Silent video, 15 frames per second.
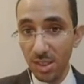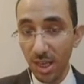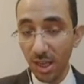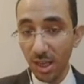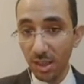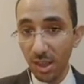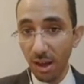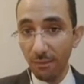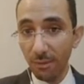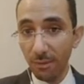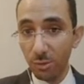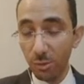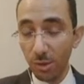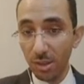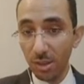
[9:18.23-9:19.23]
the second half
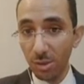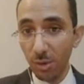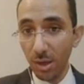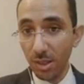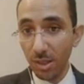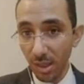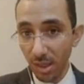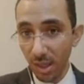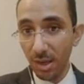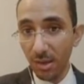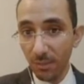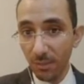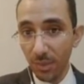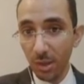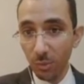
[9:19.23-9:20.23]
of 2020, then